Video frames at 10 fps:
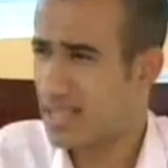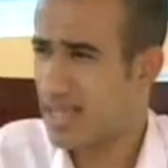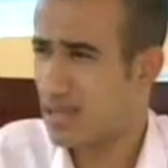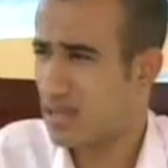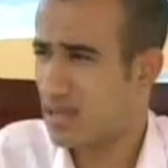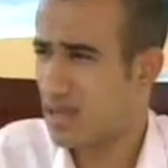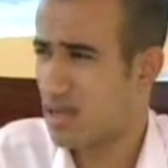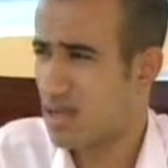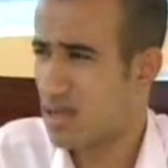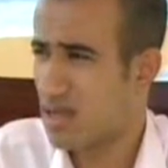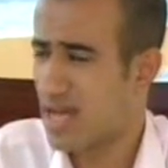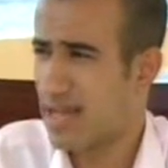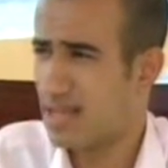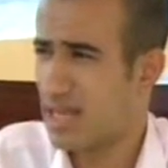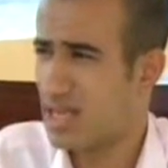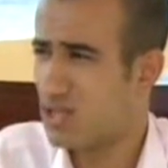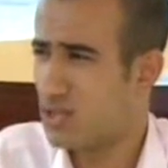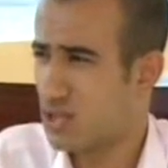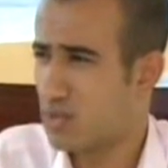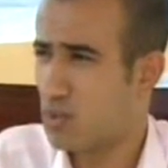at a
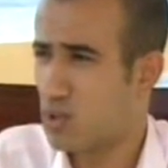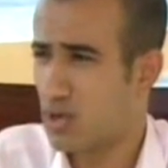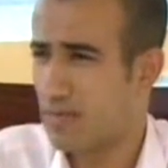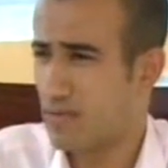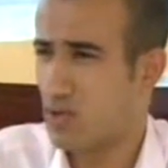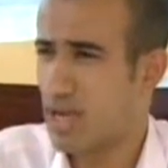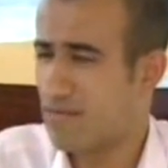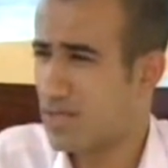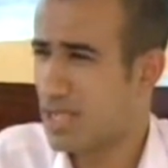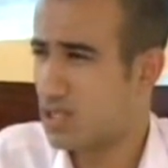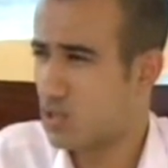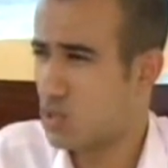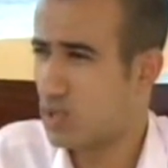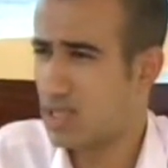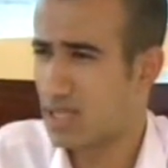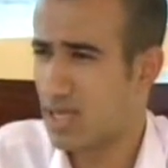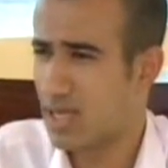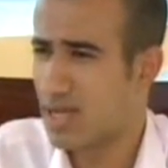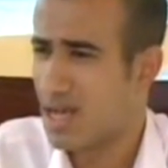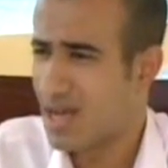leadership program for African youth
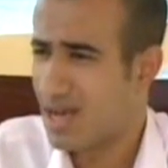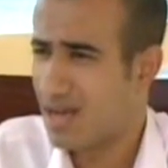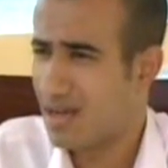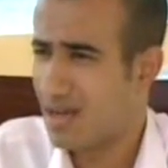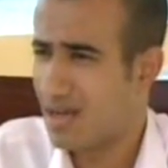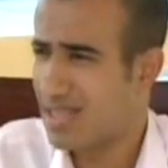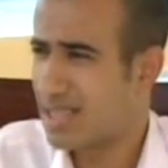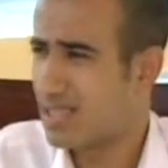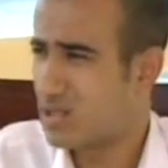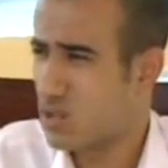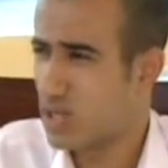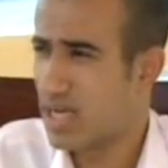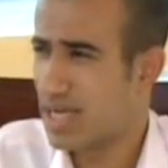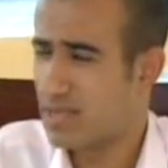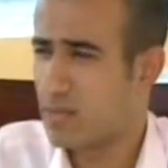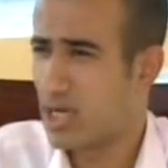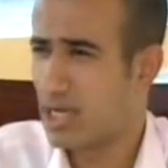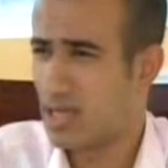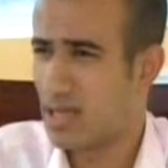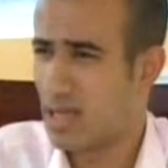that is organized
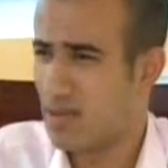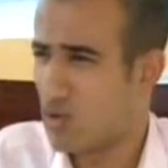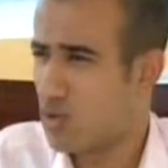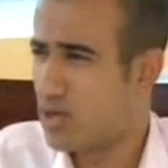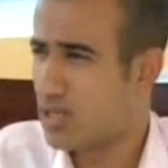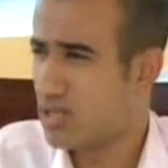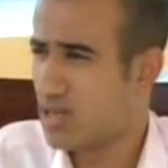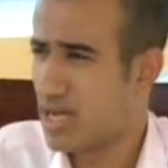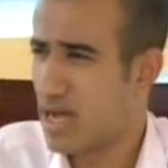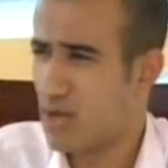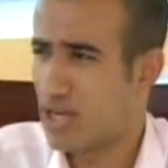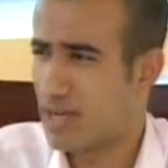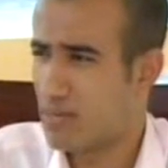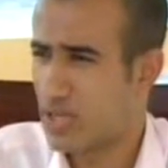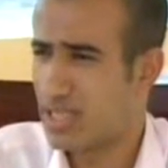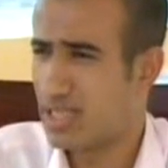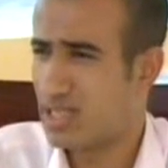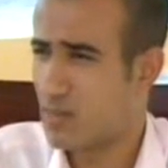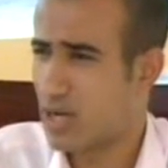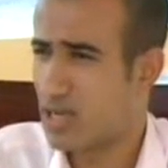by the former American
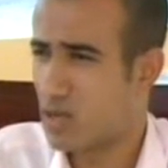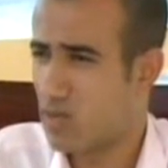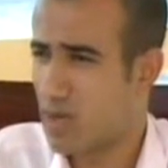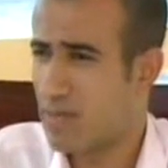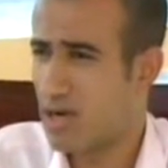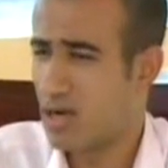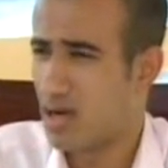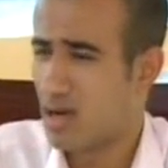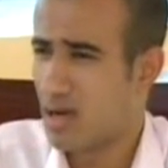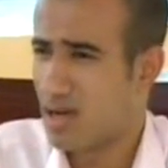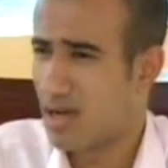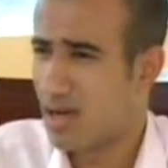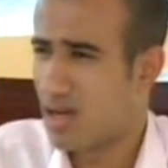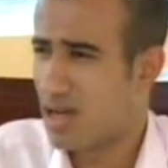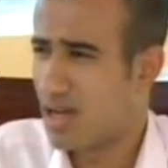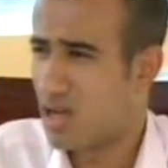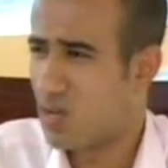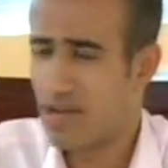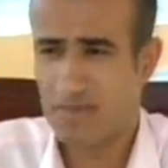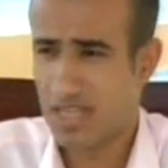President Barack Obama.
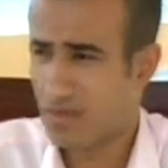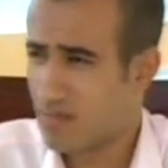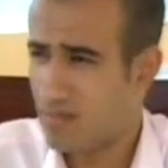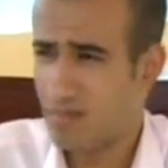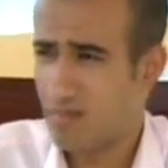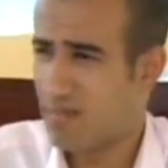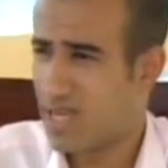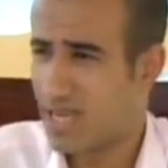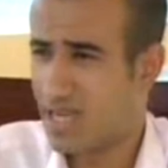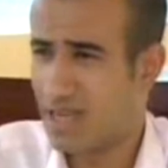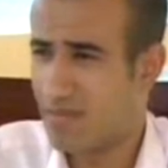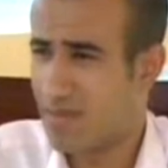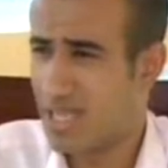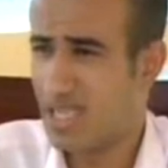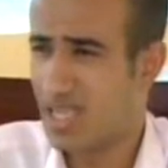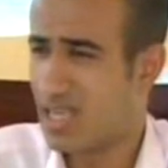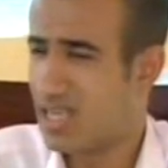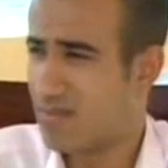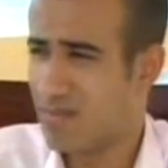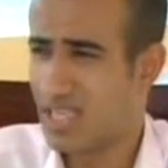We have done
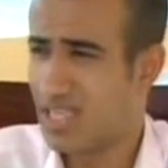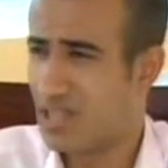many